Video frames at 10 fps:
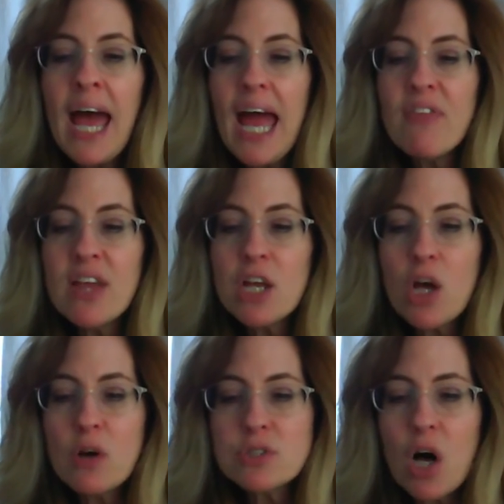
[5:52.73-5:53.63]
And then it
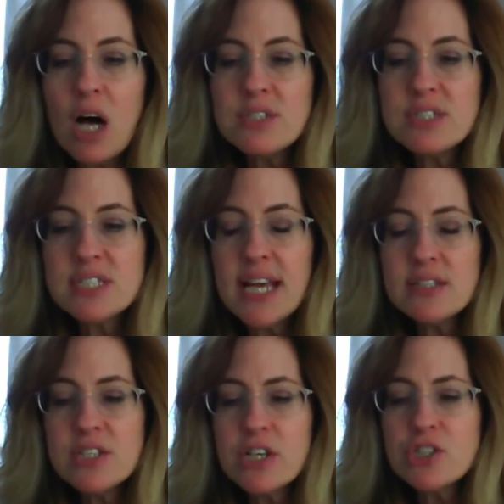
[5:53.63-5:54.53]
goes on to say,
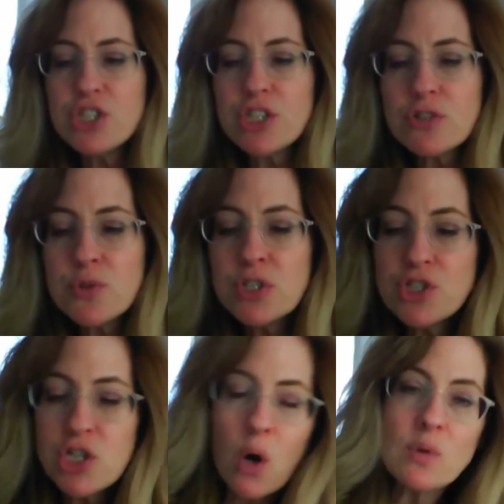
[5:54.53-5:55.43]
Dear children,
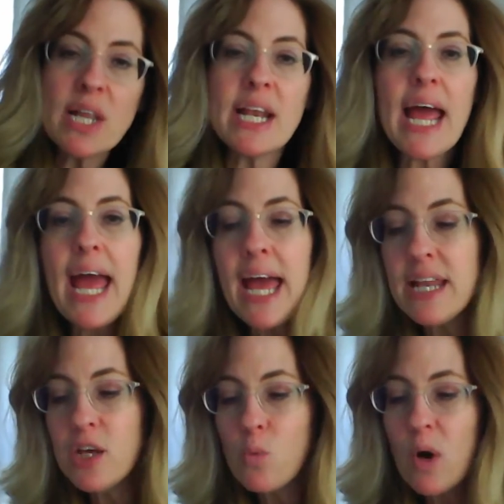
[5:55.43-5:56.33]
don't let
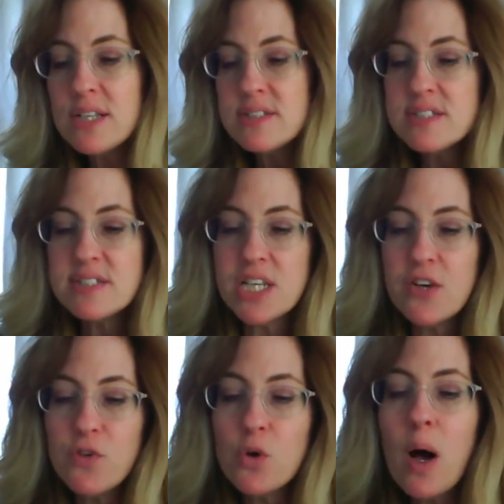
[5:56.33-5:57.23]
anyone
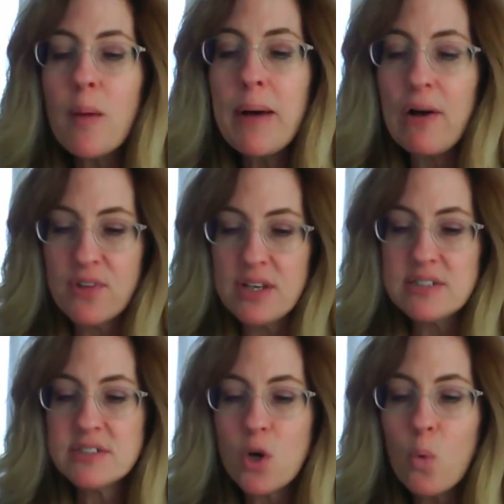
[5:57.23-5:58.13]
deceive you about
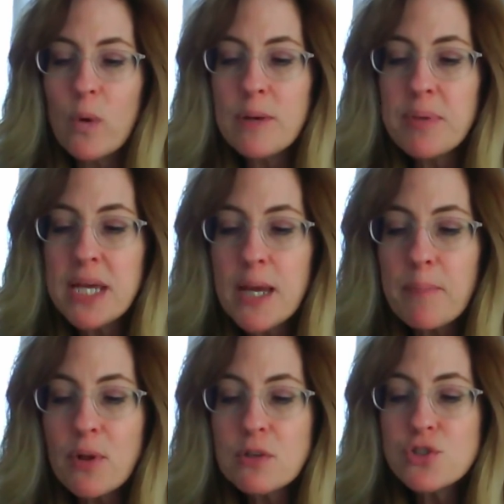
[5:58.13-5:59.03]
this. When
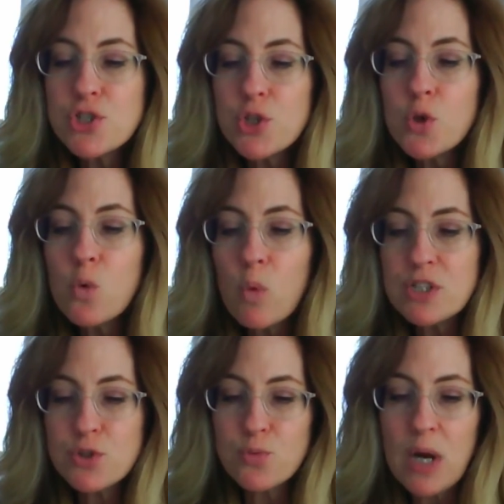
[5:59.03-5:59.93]
people do what
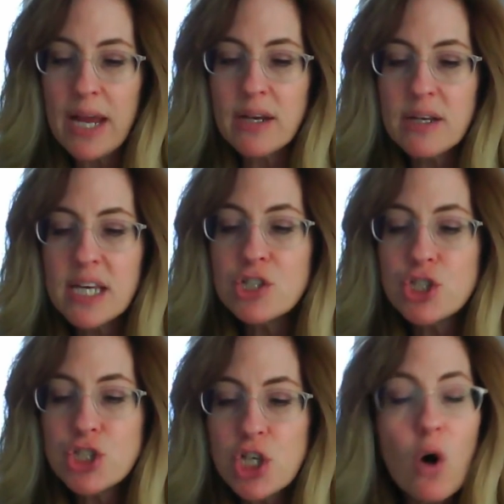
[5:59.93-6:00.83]
is right, it
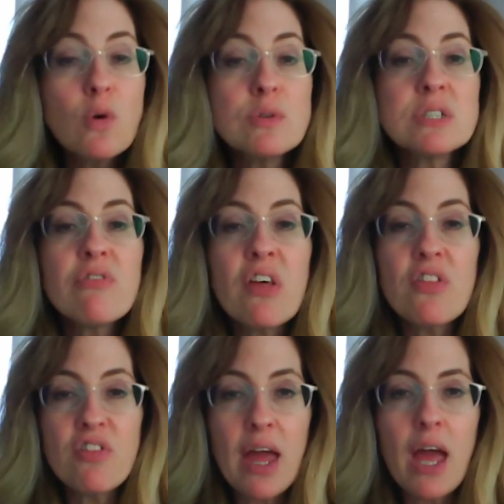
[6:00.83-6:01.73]
shows
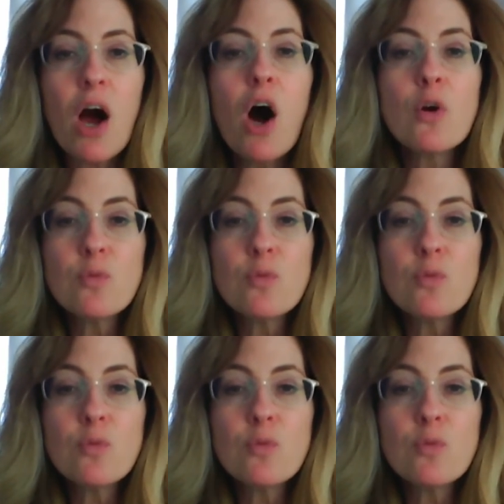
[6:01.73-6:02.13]
that they are